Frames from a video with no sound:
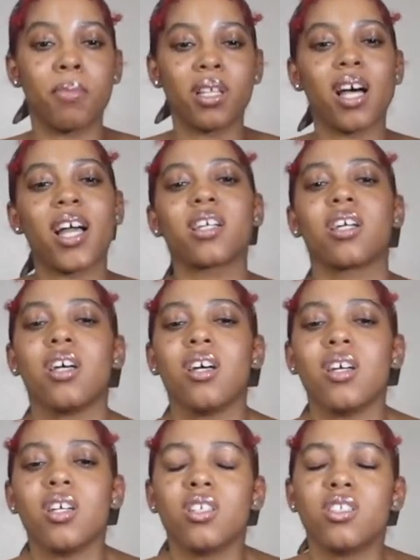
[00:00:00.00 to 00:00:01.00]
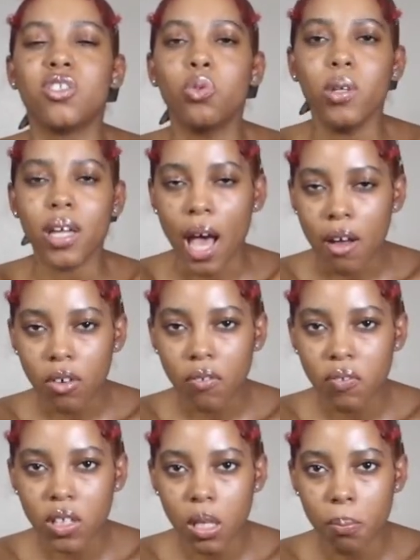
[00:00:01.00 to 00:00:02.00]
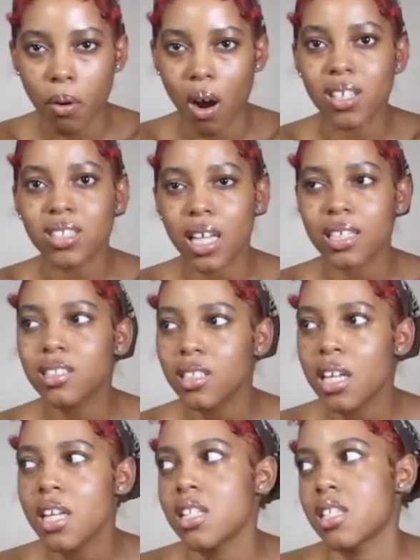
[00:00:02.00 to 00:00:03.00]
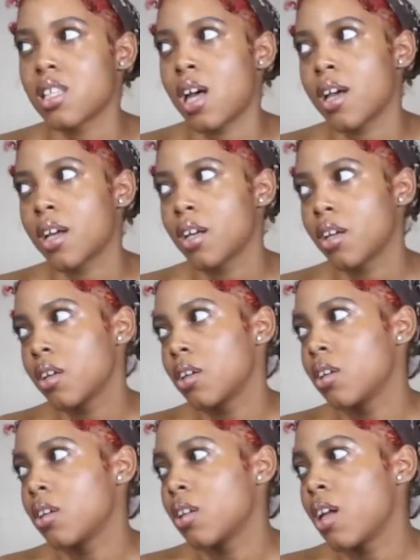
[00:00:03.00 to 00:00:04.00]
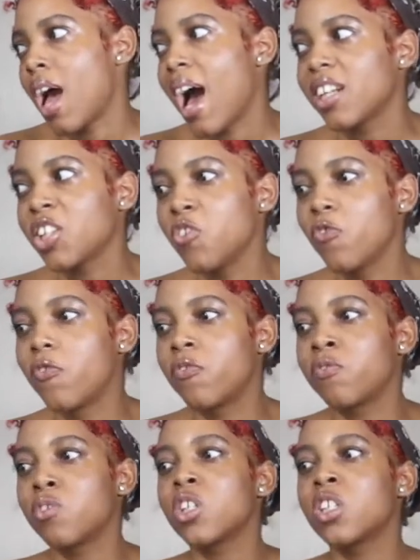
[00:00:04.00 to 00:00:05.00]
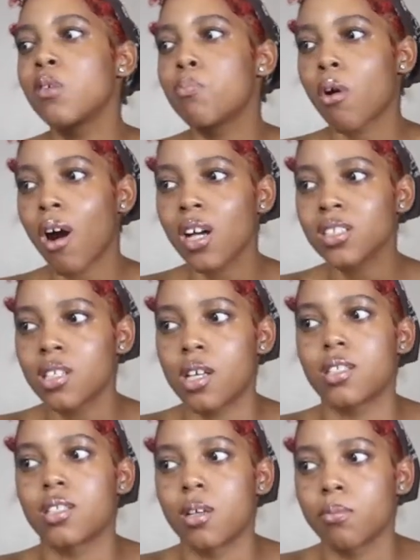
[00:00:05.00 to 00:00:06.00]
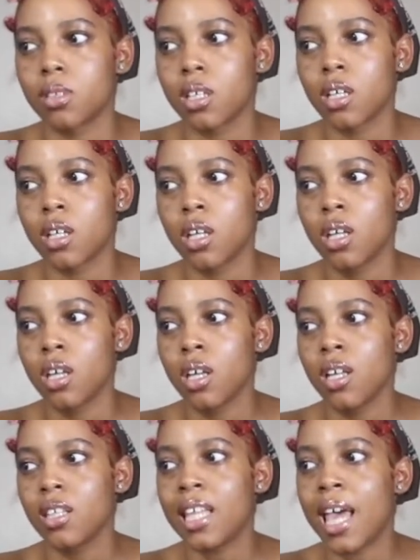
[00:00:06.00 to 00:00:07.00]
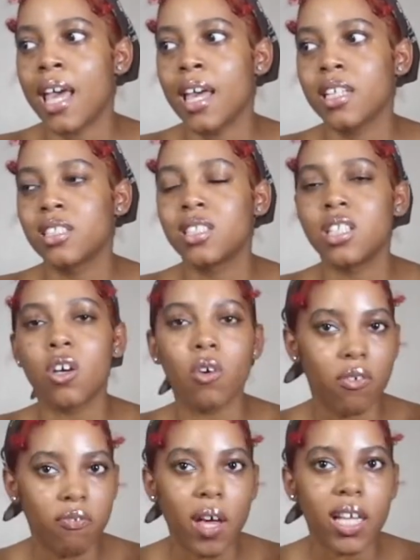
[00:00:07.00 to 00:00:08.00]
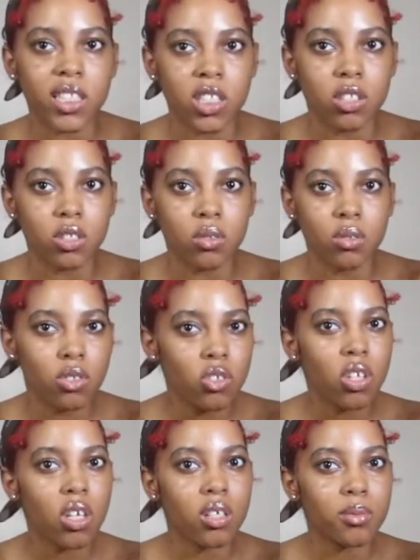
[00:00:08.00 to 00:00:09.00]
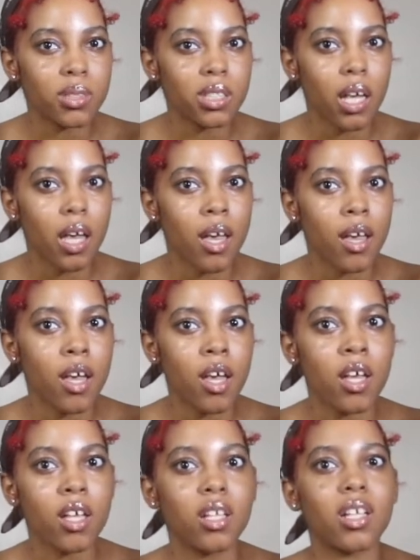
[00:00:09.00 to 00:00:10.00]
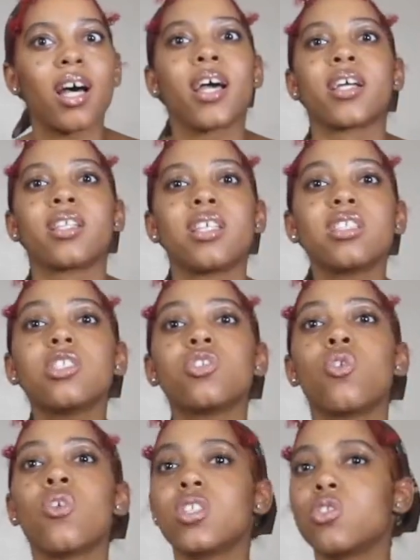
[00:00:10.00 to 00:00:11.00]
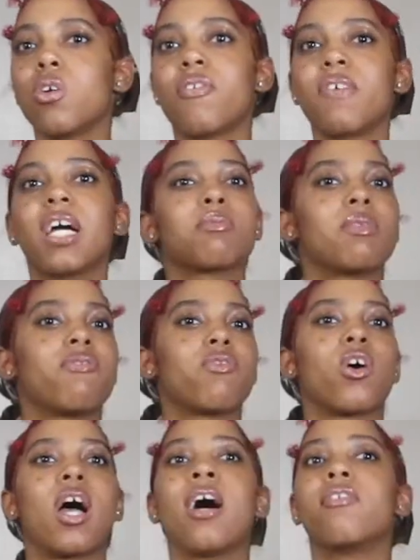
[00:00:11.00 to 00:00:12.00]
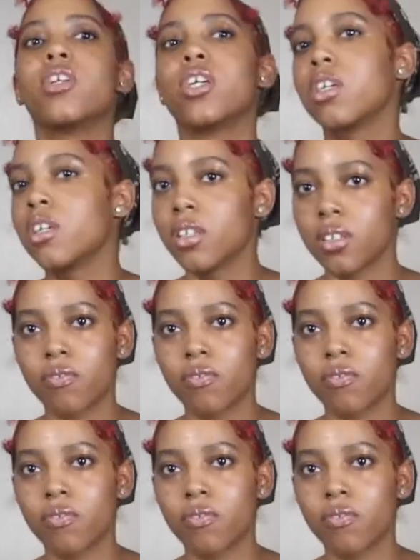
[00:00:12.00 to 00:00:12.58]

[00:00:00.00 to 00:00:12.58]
But like, do we ever fully process things? Like, how do you fully process something that still affects you? You know what I'm saying? Like, this is going to affect me forever.